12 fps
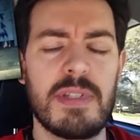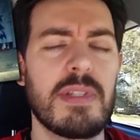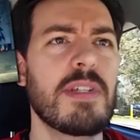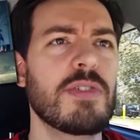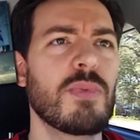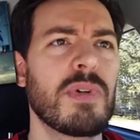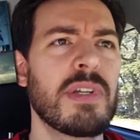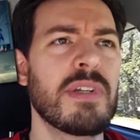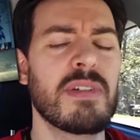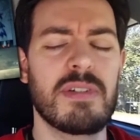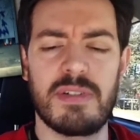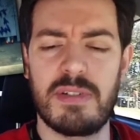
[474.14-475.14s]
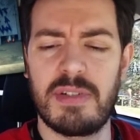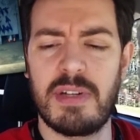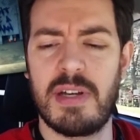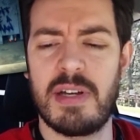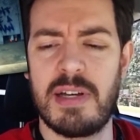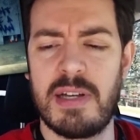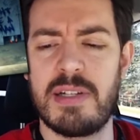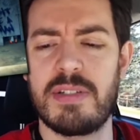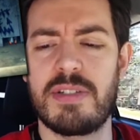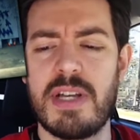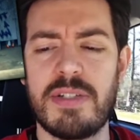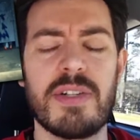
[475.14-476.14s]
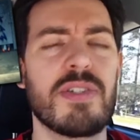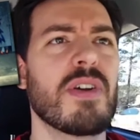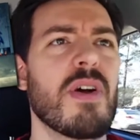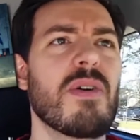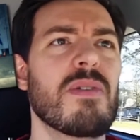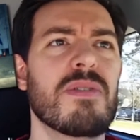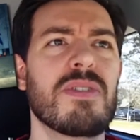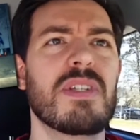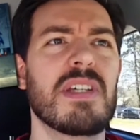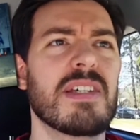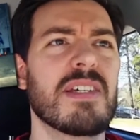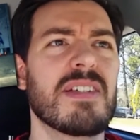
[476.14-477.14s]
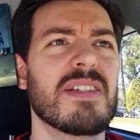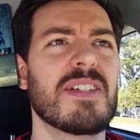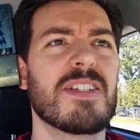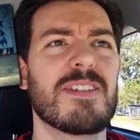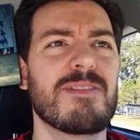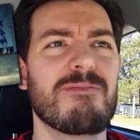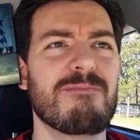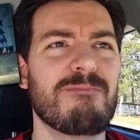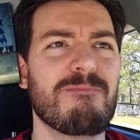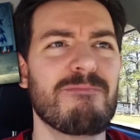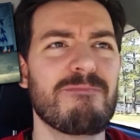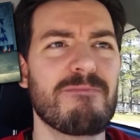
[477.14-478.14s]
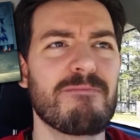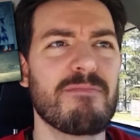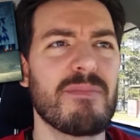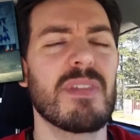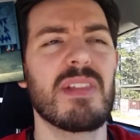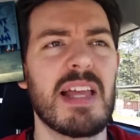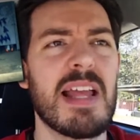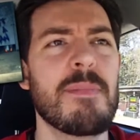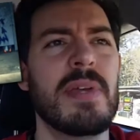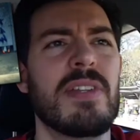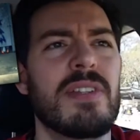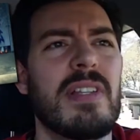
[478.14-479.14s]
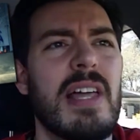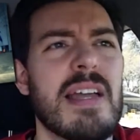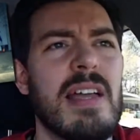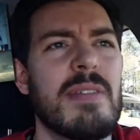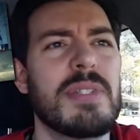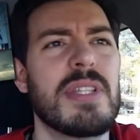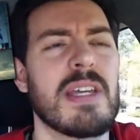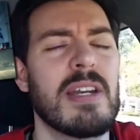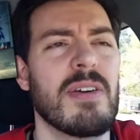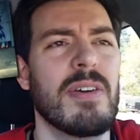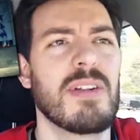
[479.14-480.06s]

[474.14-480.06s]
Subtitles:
in this one, Jessica Jones is, like I was thinking